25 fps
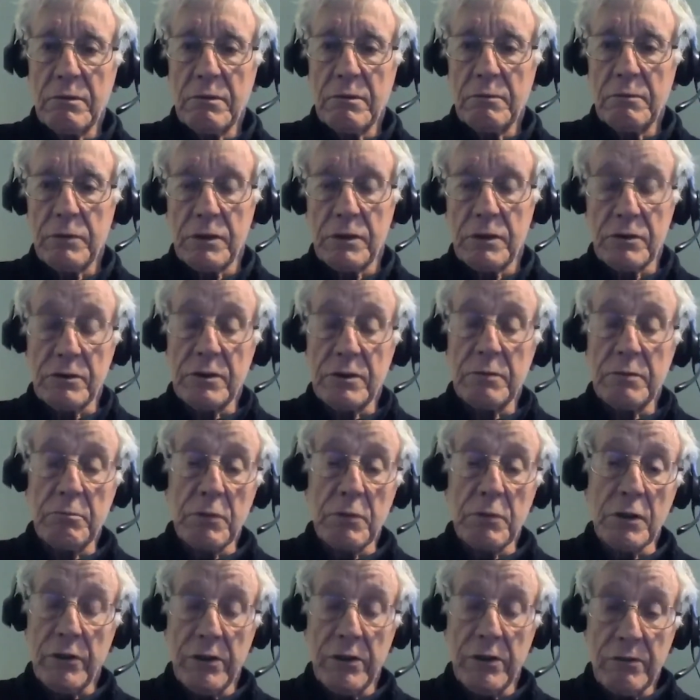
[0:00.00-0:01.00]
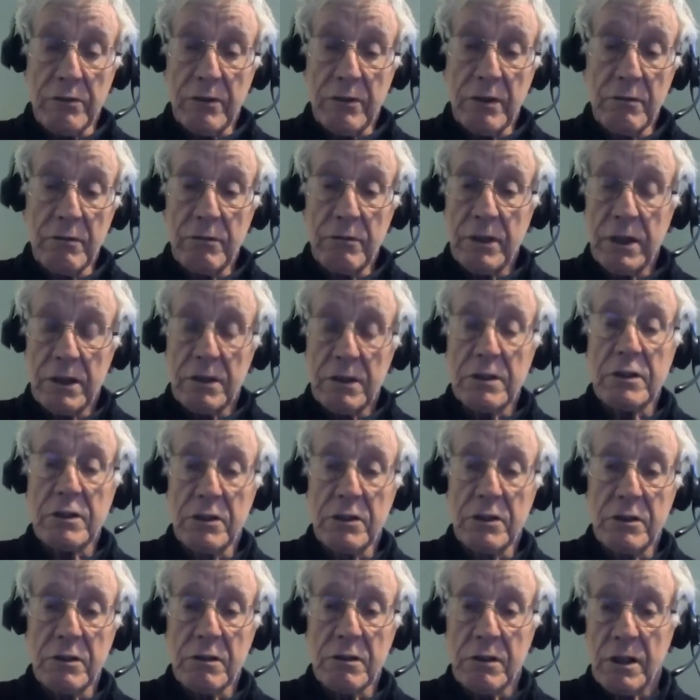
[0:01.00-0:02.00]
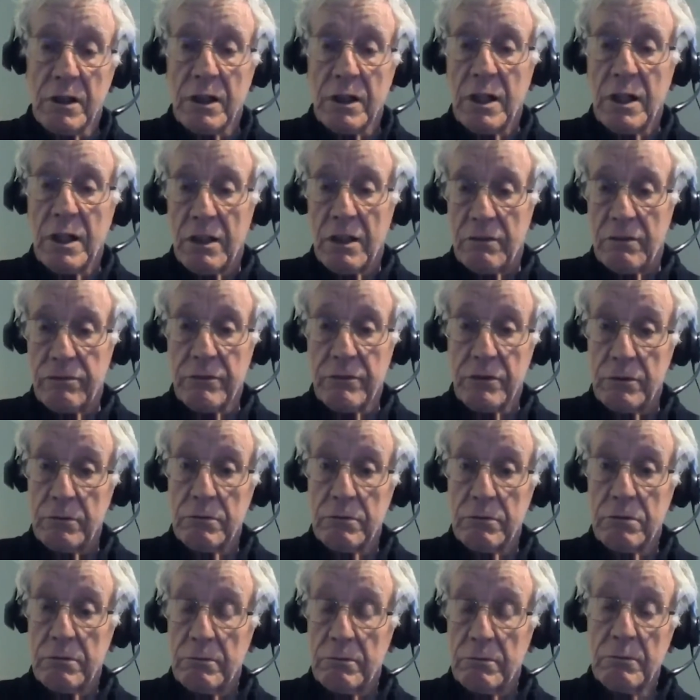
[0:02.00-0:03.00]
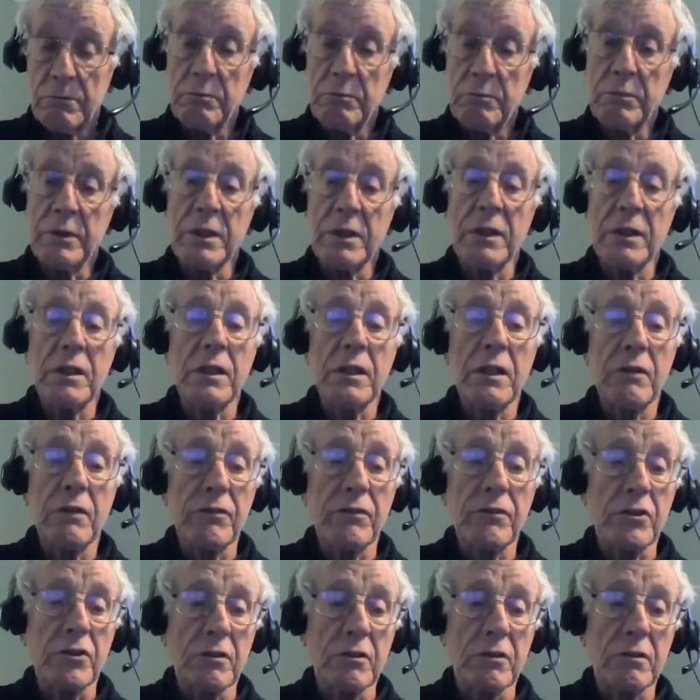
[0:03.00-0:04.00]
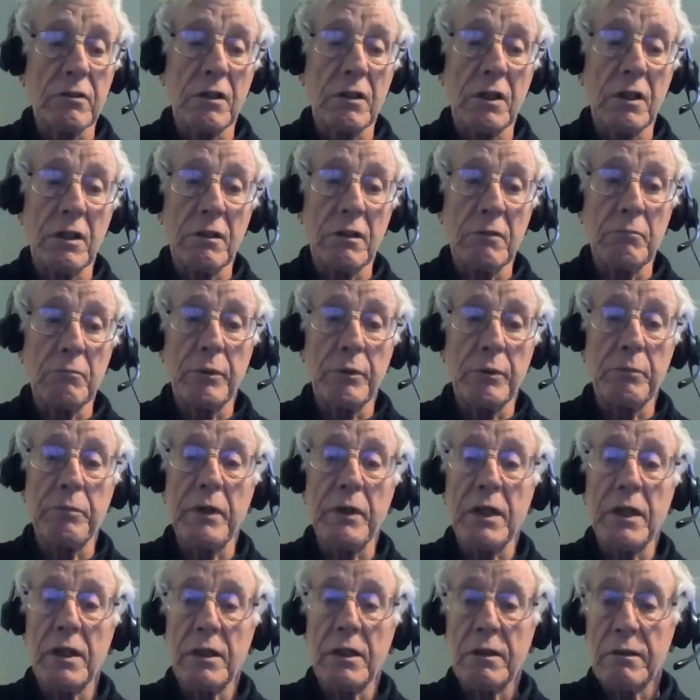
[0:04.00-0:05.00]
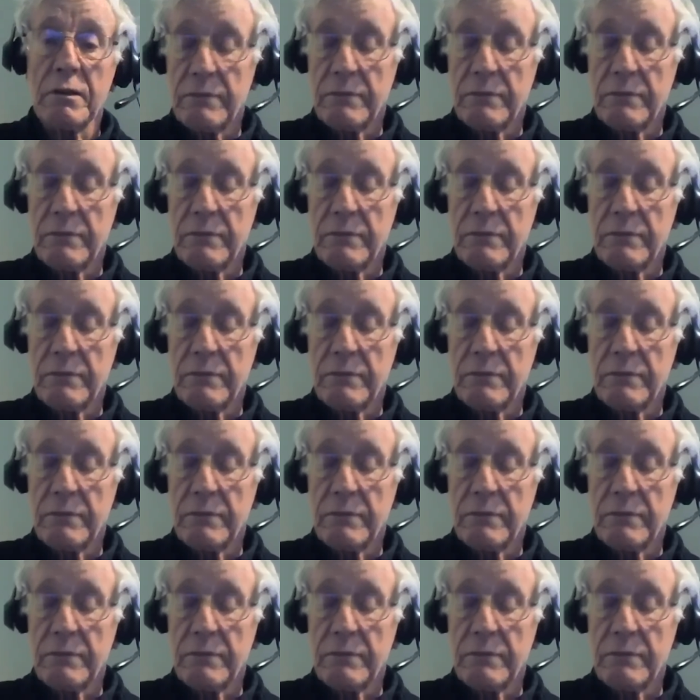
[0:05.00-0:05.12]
Because in both arenas, you're going to have to be efficient and prepared.